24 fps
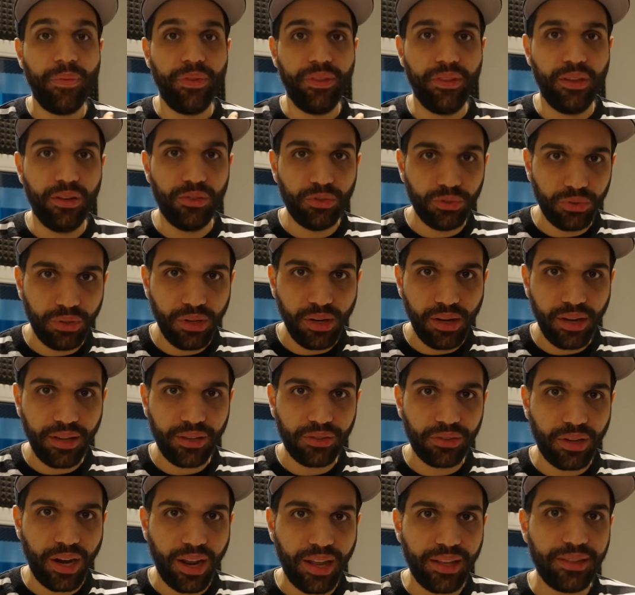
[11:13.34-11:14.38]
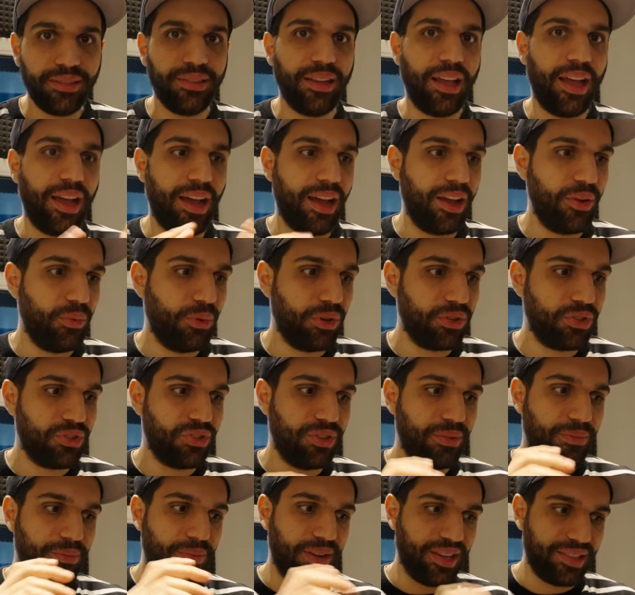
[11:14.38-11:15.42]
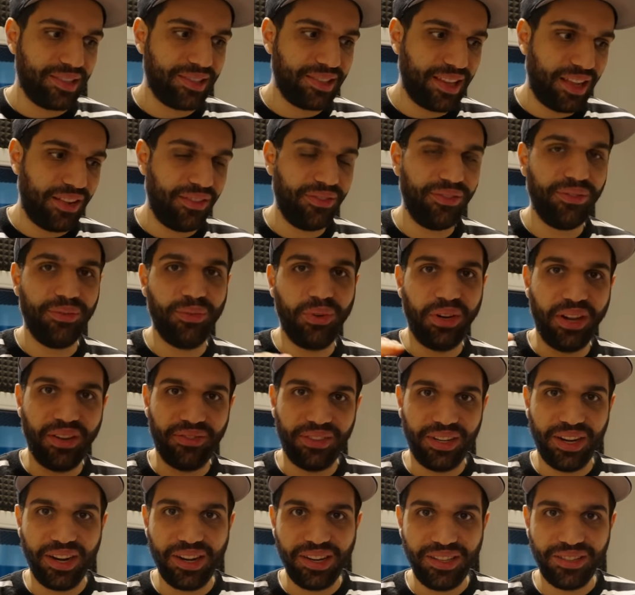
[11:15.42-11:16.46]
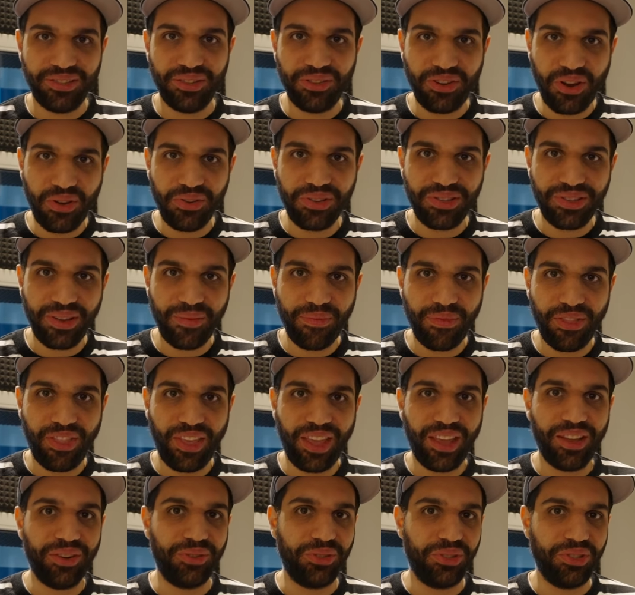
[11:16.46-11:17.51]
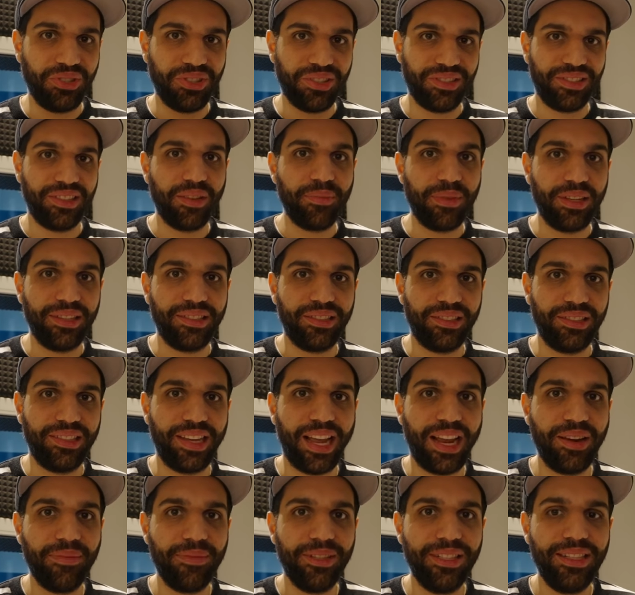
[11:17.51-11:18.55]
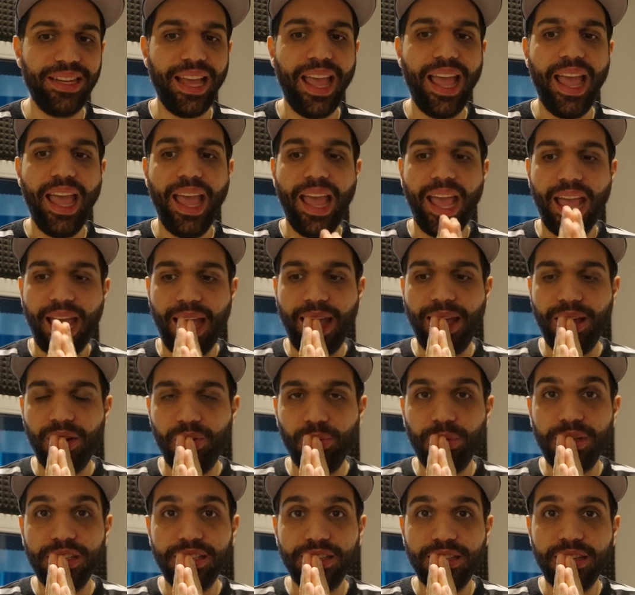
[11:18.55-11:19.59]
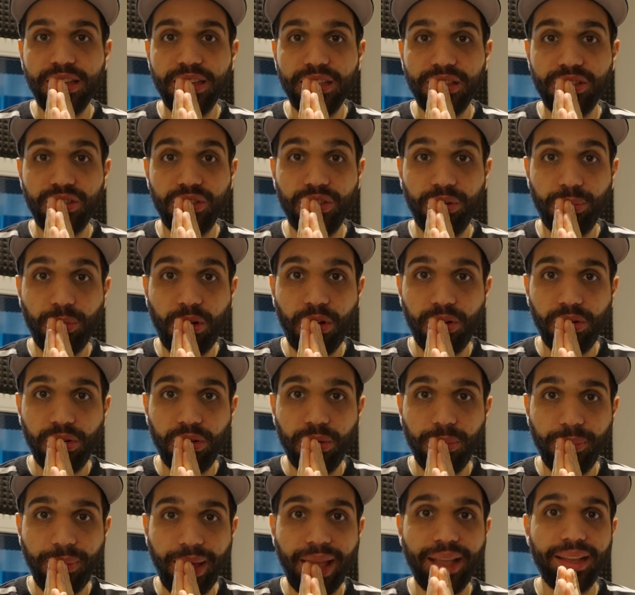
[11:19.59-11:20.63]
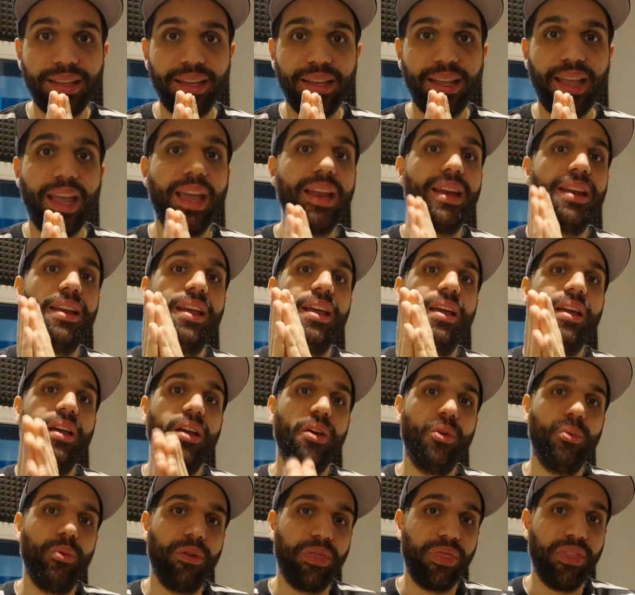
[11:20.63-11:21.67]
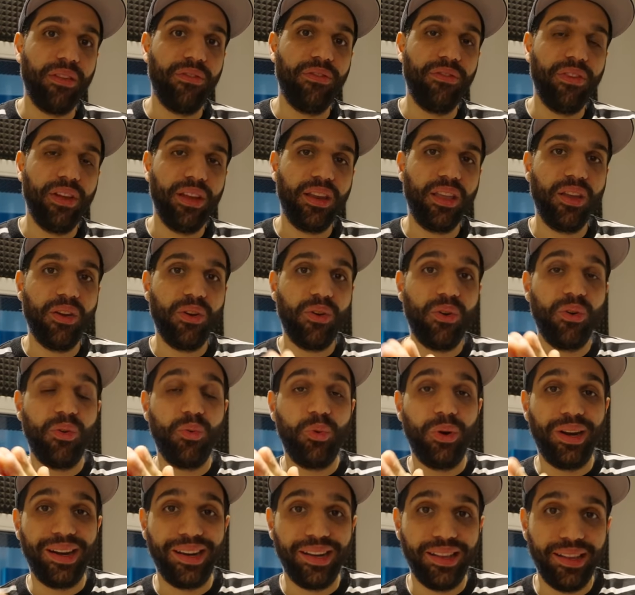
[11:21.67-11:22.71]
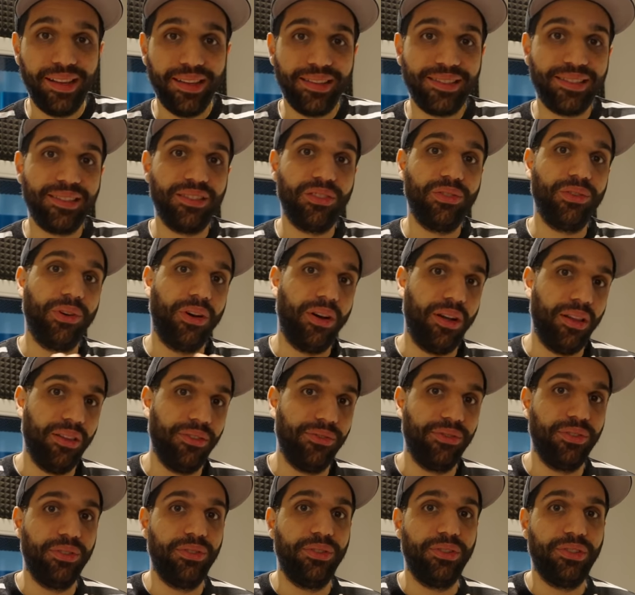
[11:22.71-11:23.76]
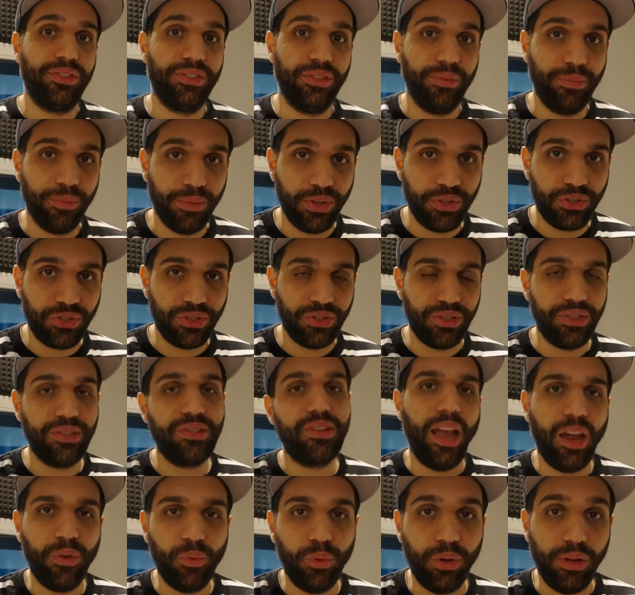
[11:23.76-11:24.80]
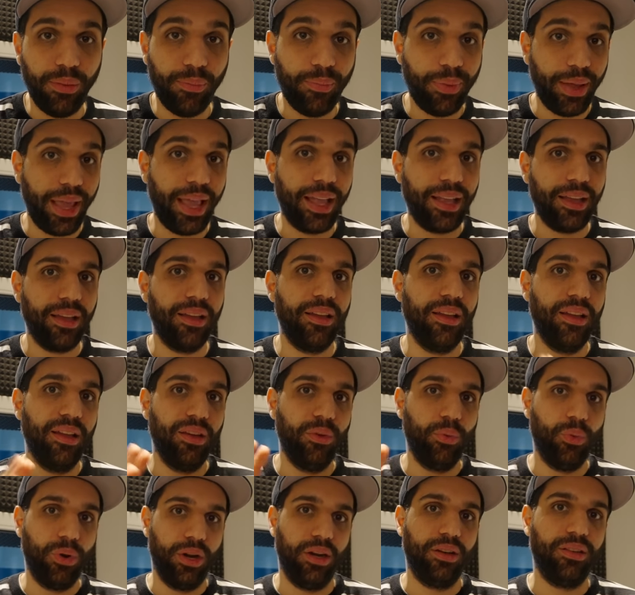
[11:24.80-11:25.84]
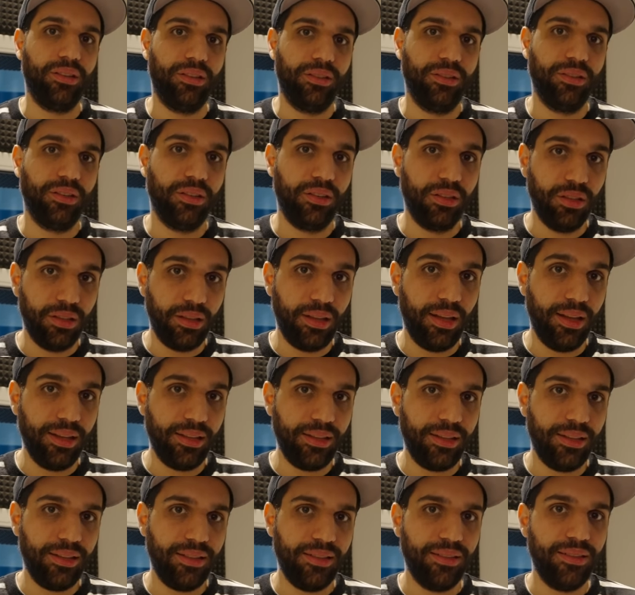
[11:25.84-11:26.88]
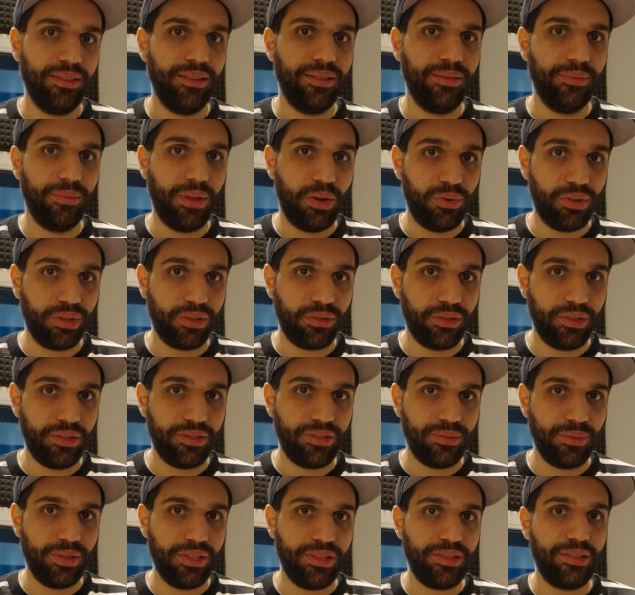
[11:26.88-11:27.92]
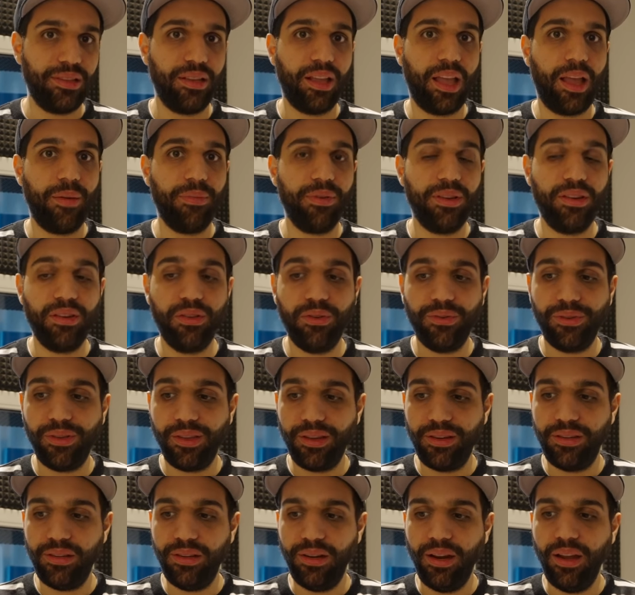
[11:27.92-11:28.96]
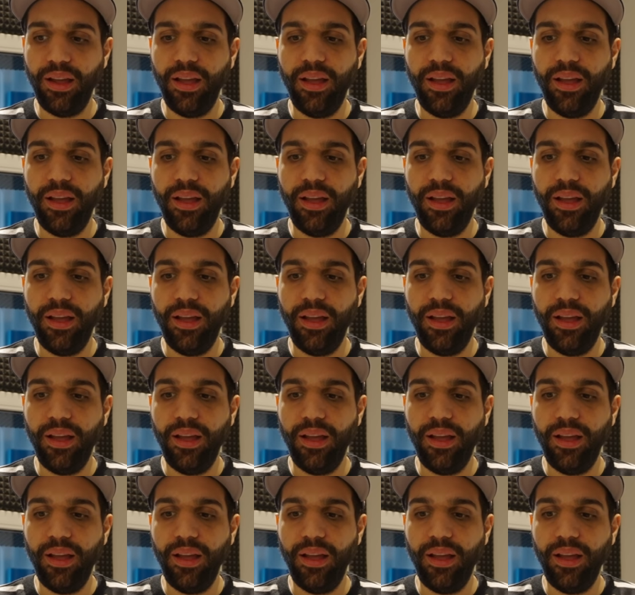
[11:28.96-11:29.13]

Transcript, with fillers: They're really great. I watch them myself whenever I need to know something or just some entertainment. And we'll see us tomorrow back again with the video where I listen to all of your submissions and we'll pick a winner. Good luck. Merry Christmas. Happy New Year.